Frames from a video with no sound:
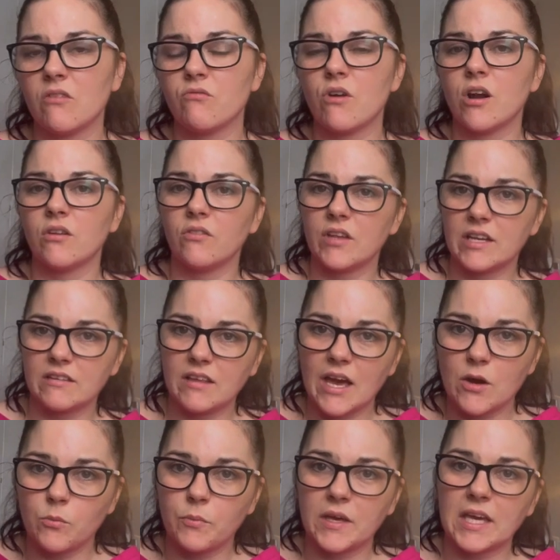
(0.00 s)
run that is
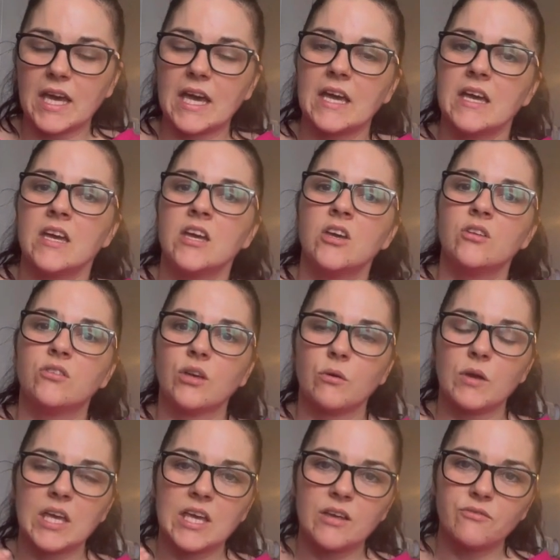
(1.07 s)
helping it.
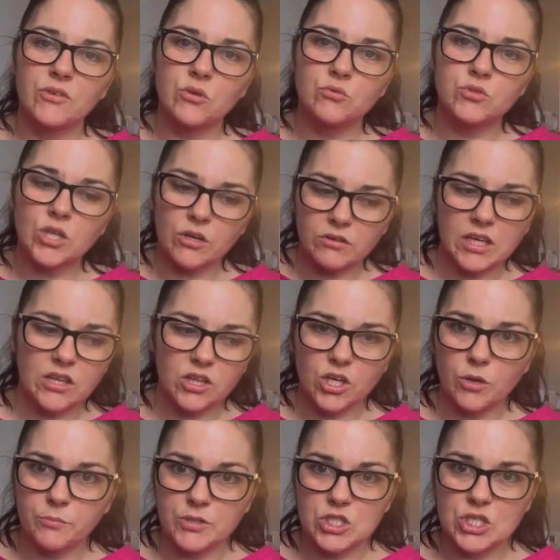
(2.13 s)
So if you don't get the
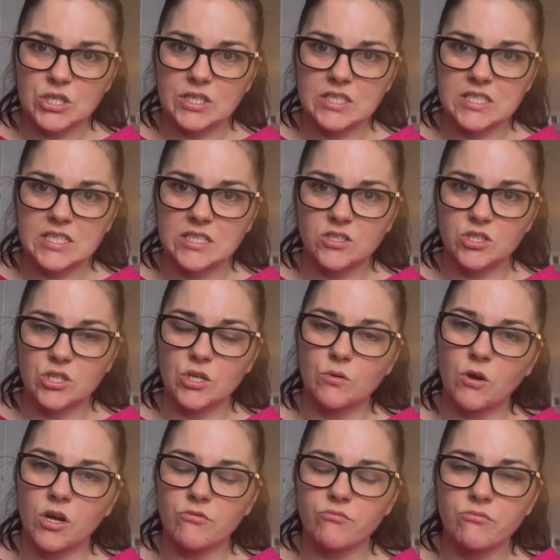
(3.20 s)
opportunity
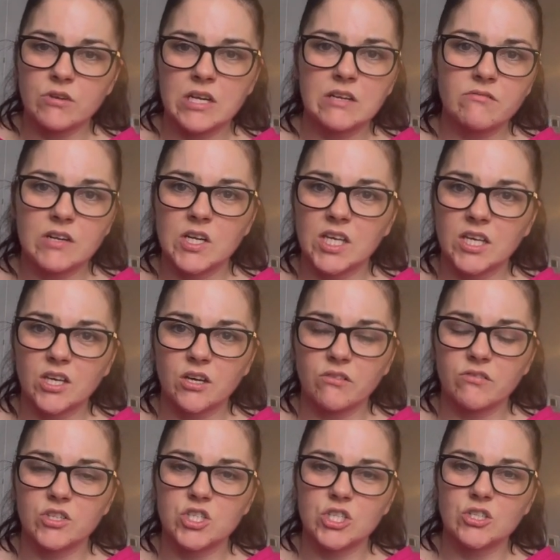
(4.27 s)
to, I really, really
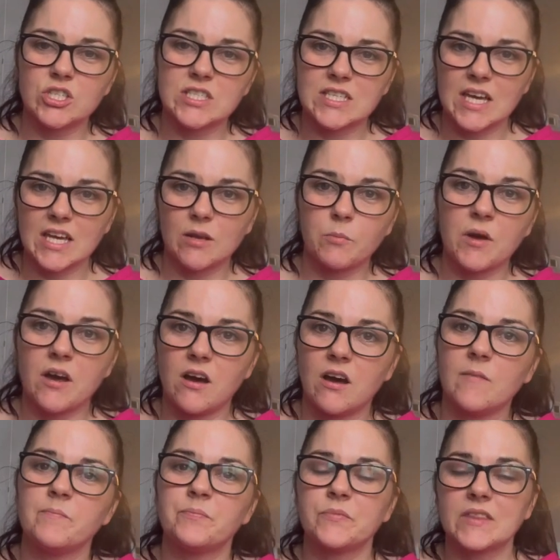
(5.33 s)
encourage you to take
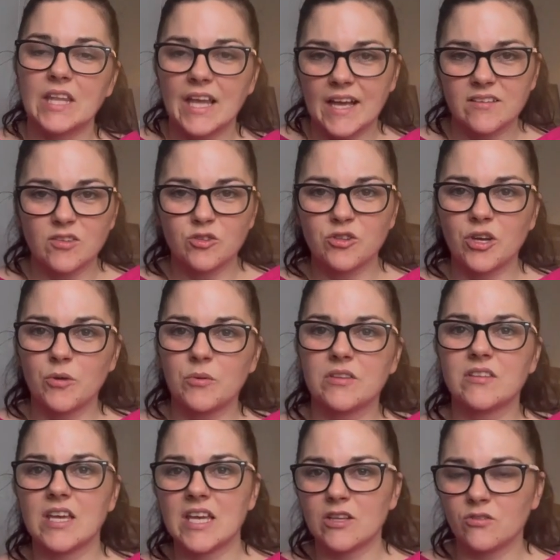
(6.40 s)
part as a
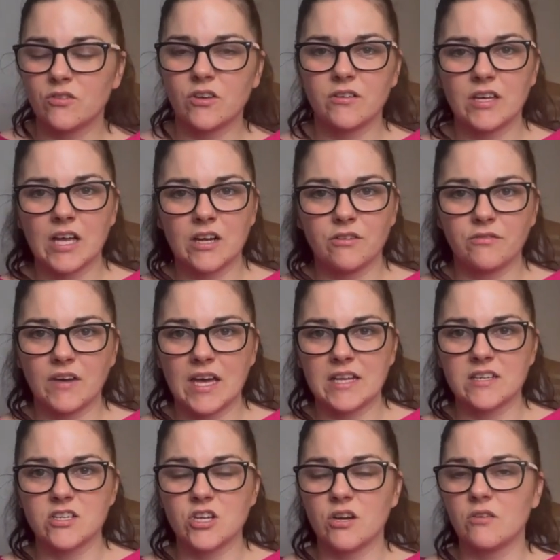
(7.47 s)
sewist in So Yellow for
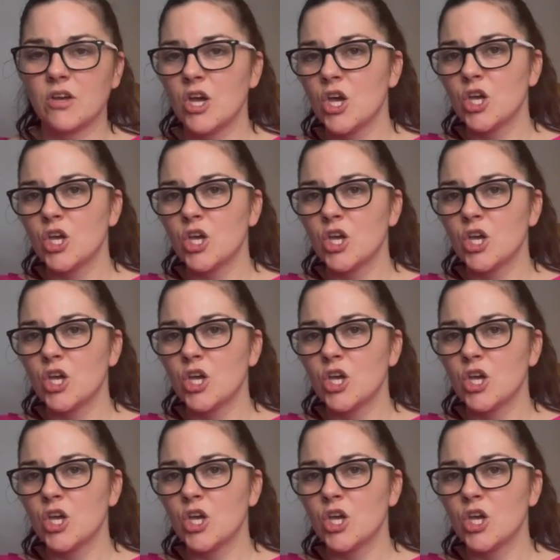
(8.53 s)
Endo.